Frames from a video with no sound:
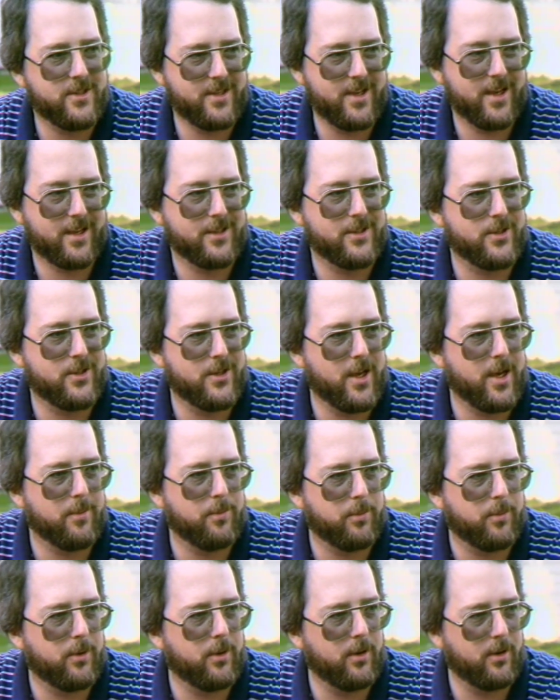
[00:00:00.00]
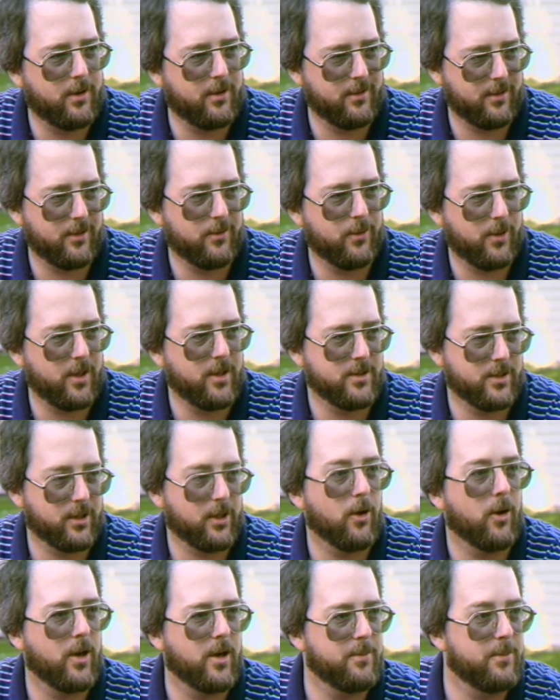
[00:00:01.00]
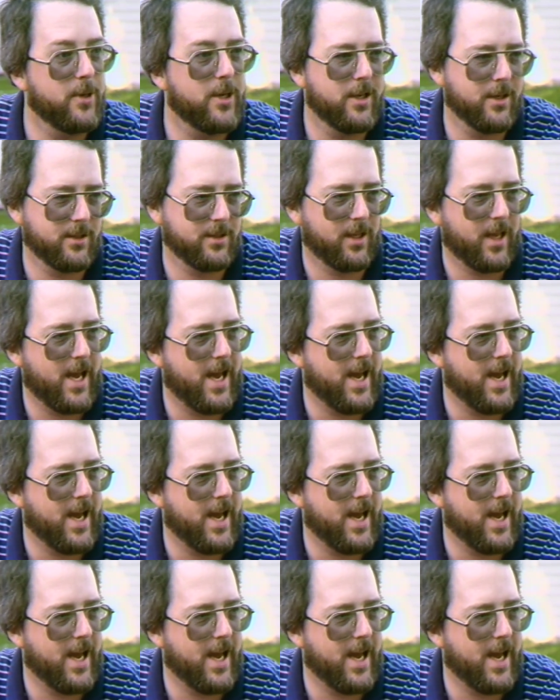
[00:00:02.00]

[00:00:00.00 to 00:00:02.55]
his next step. Is it going to be his